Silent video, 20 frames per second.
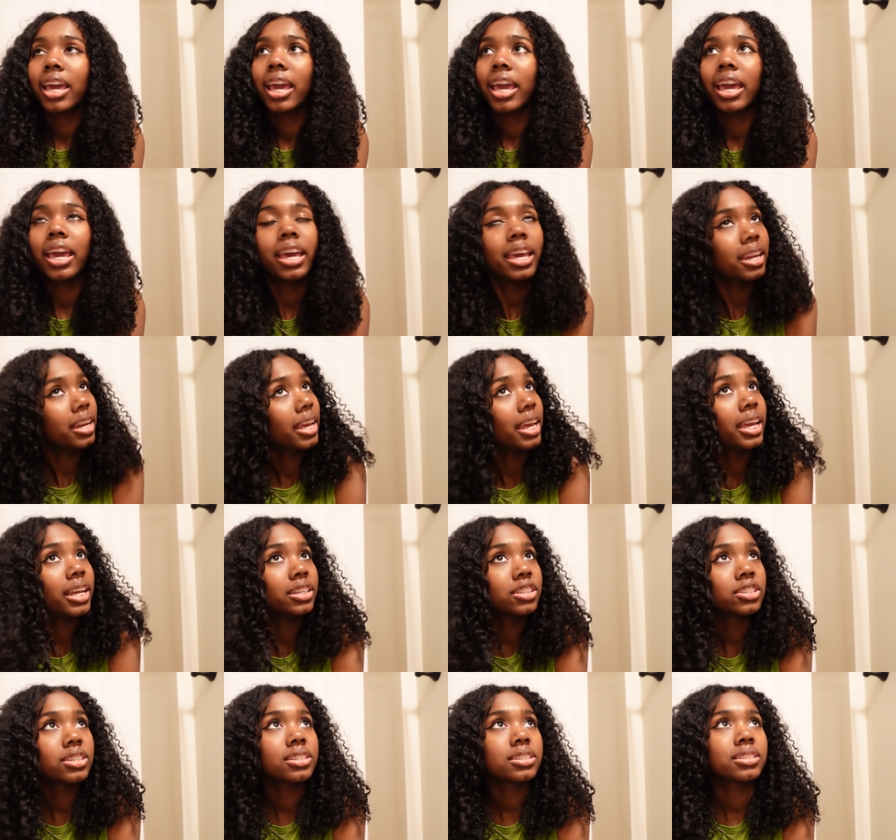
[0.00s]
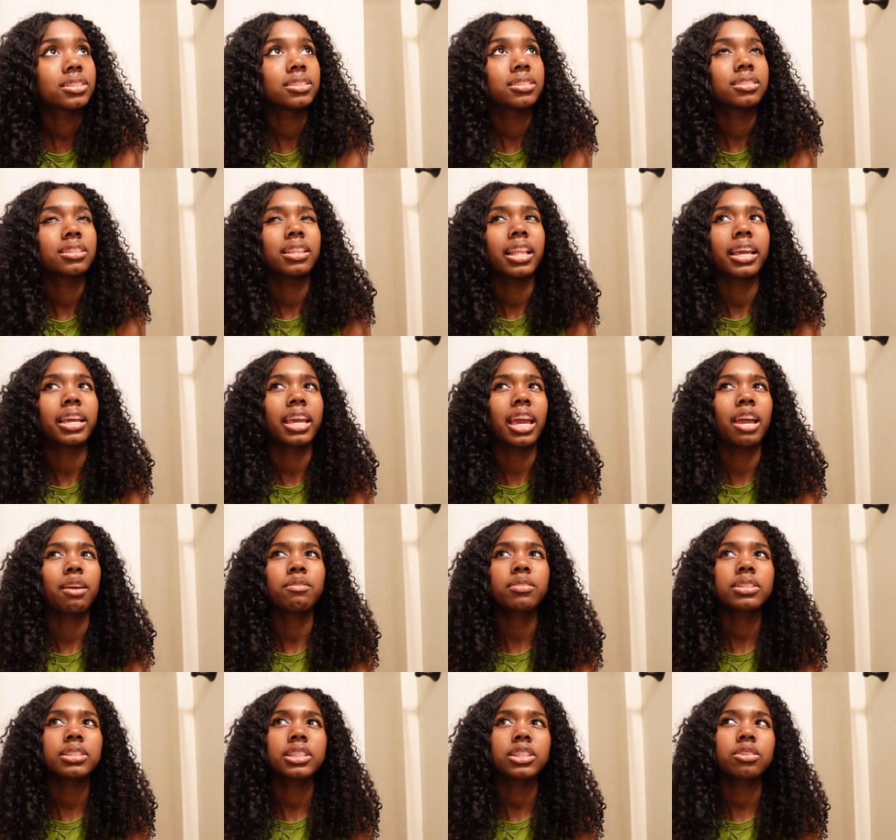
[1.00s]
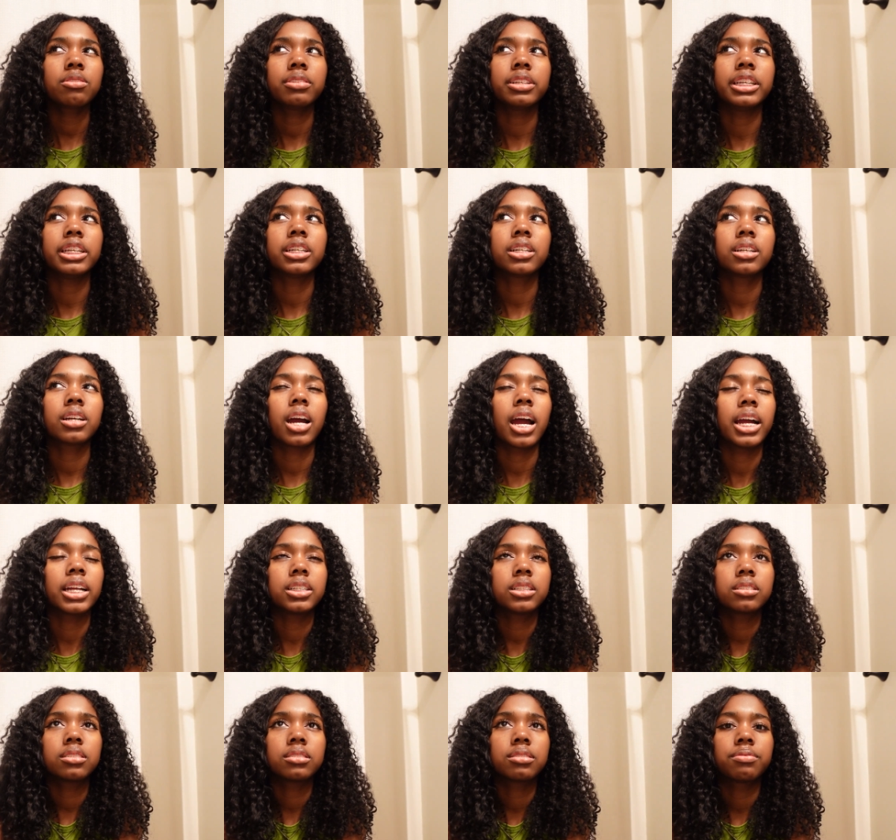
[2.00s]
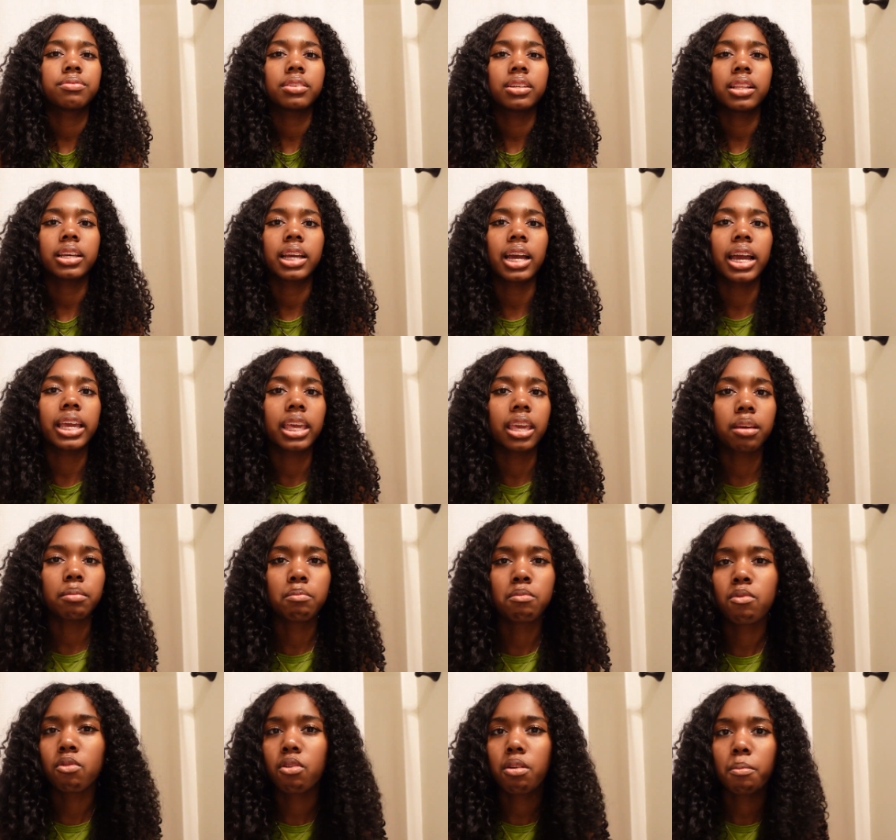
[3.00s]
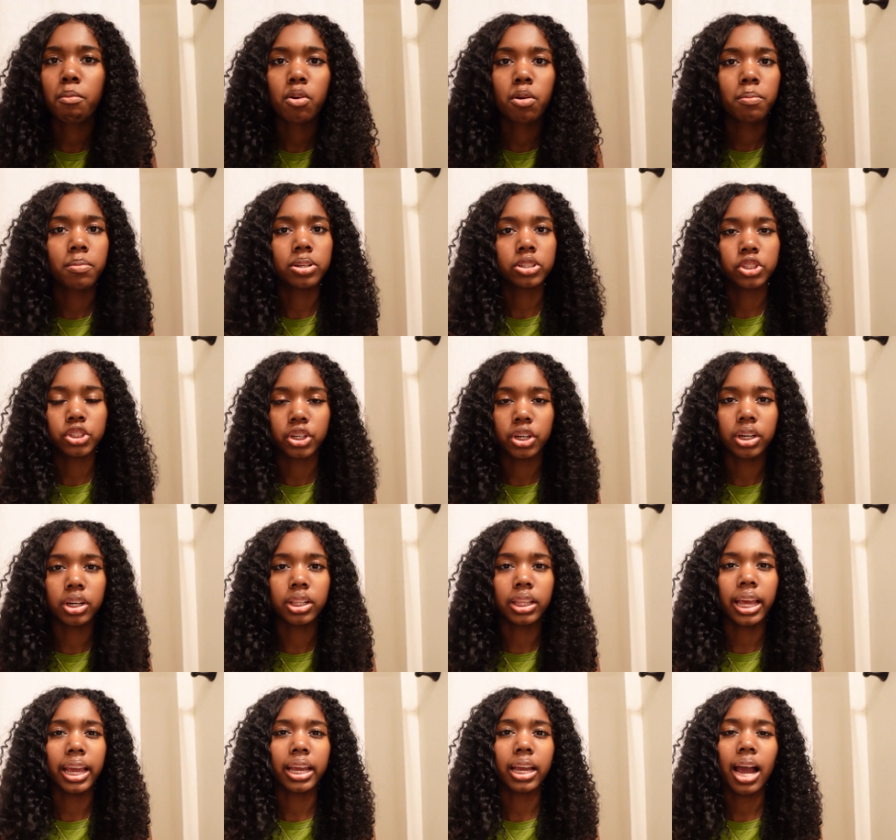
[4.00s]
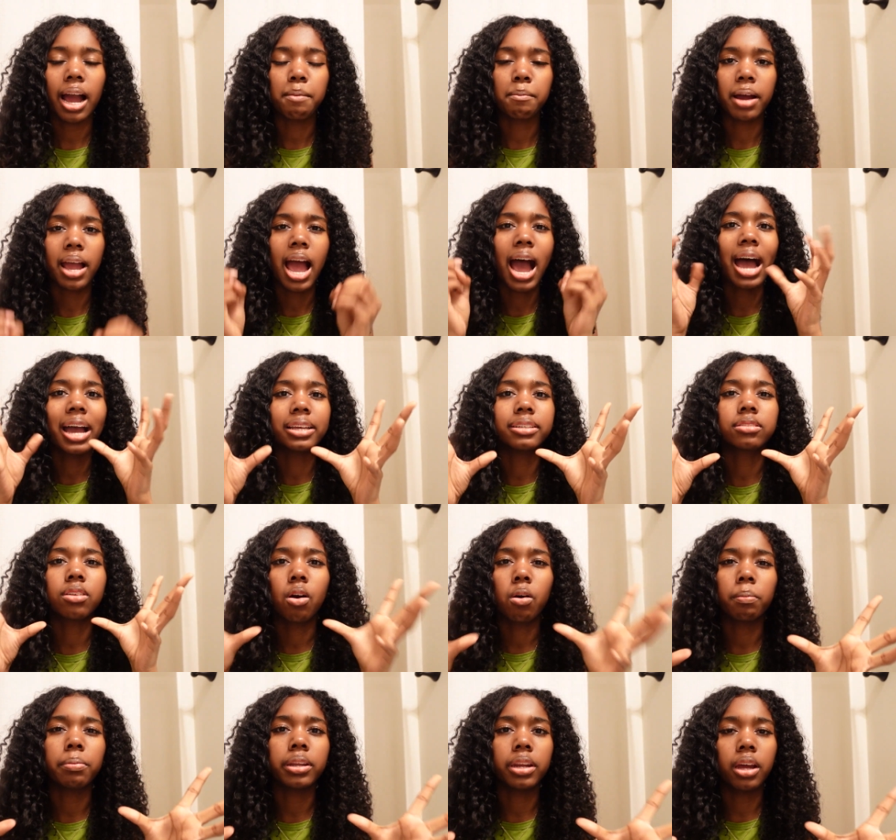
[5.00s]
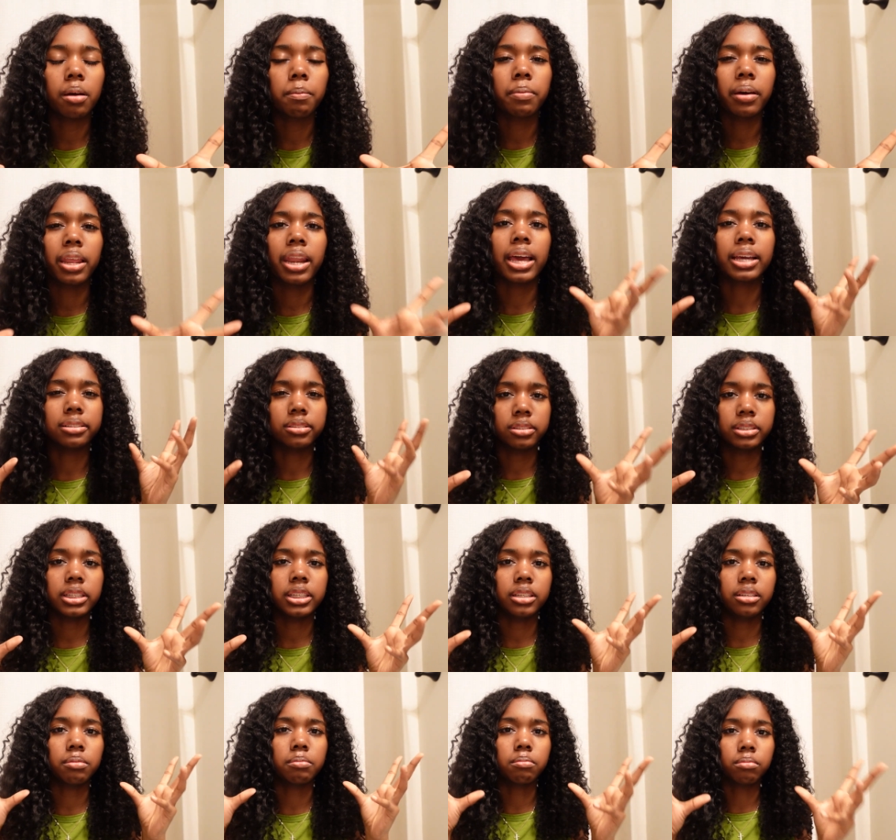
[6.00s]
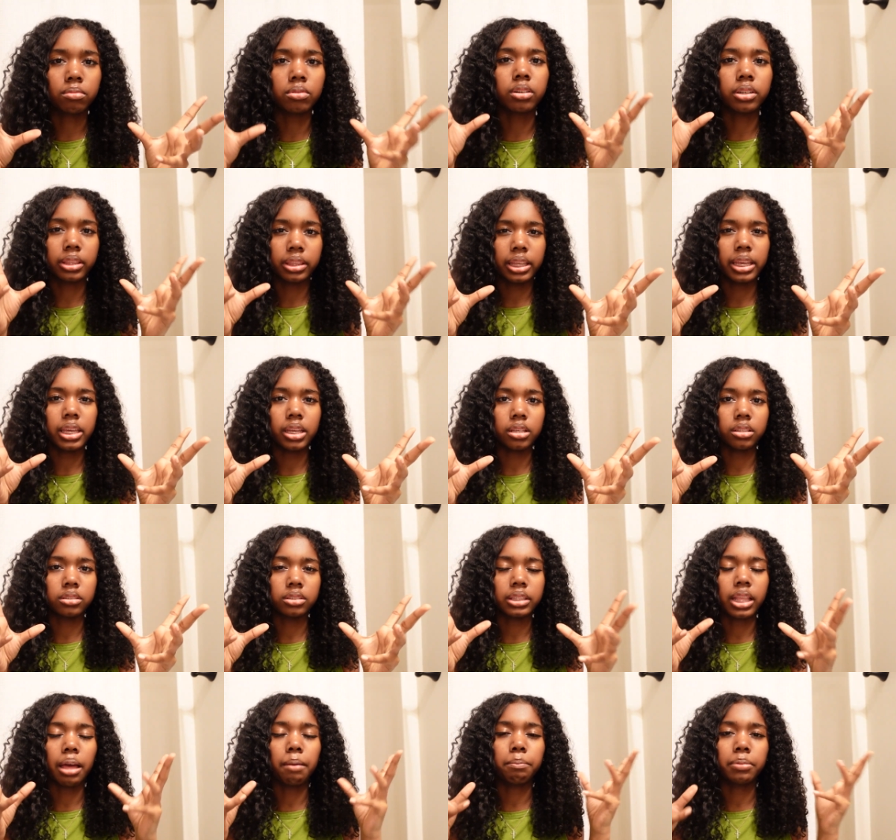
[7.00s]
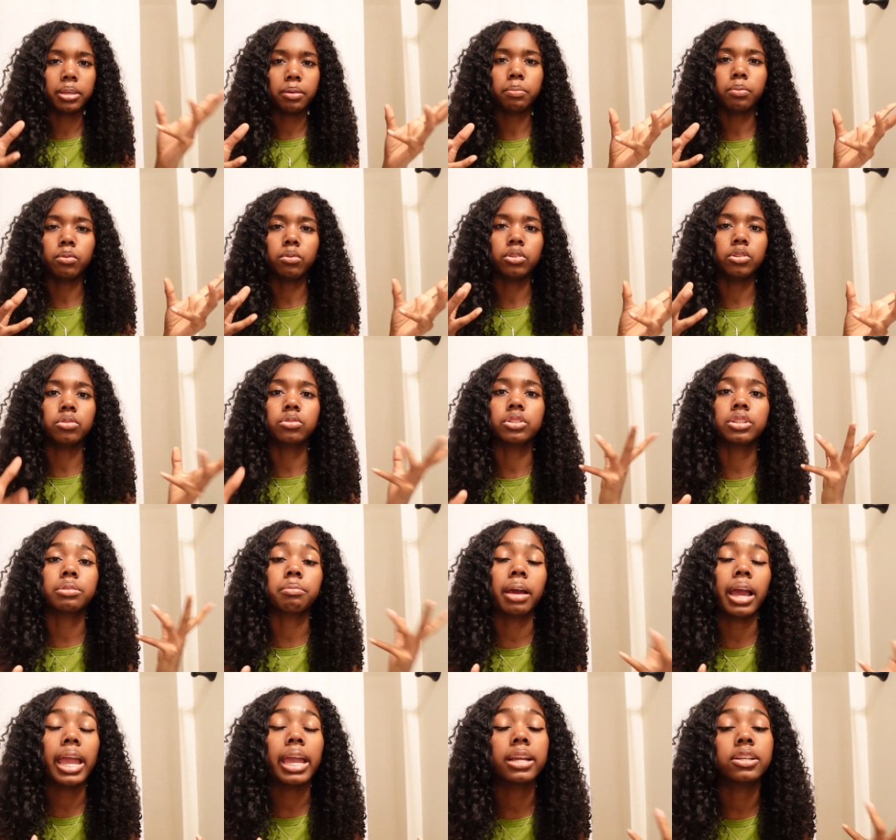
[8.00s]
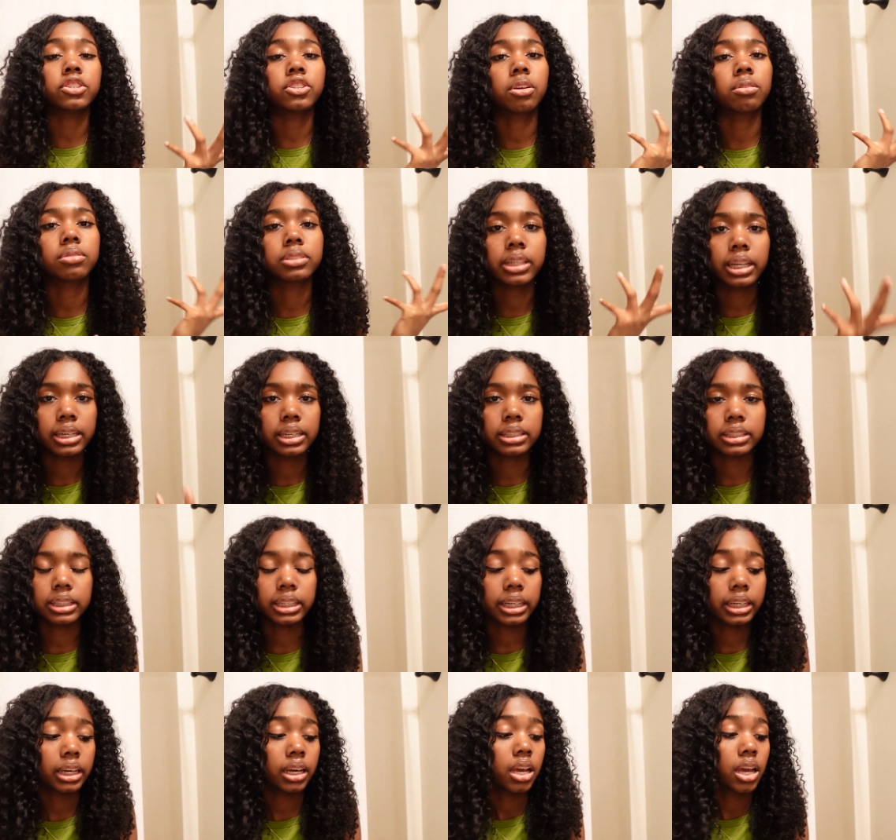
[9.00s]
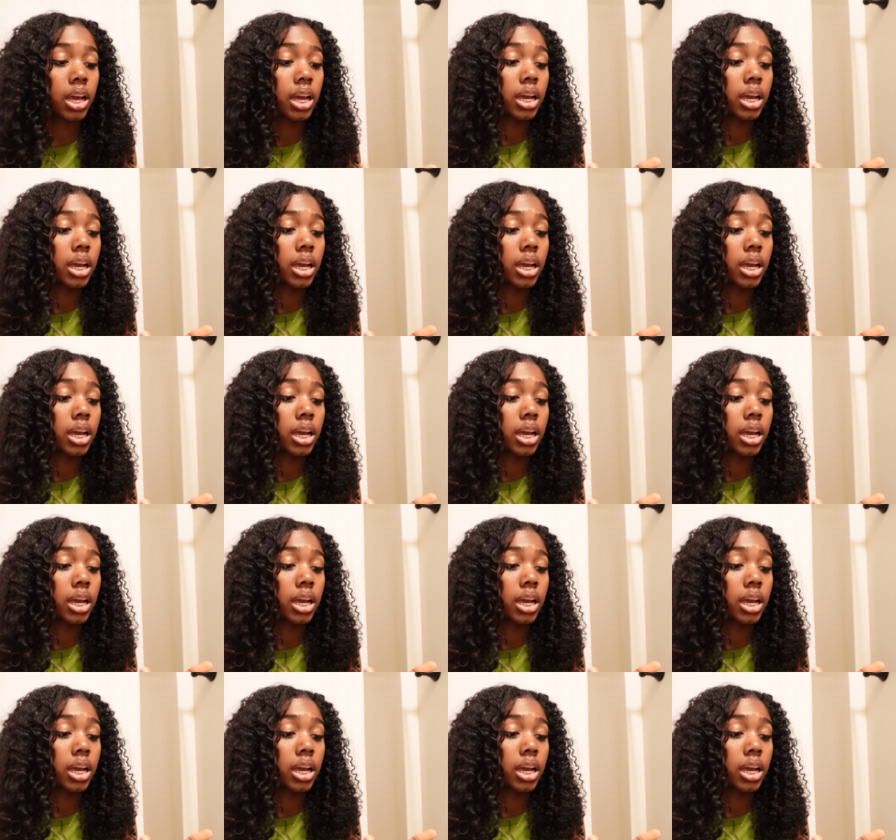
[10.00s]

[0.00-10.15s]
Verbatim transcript: and it just like every single year i just feel like i get more and more mature like my eyes open up and i see more things that people usually my age don't tend to see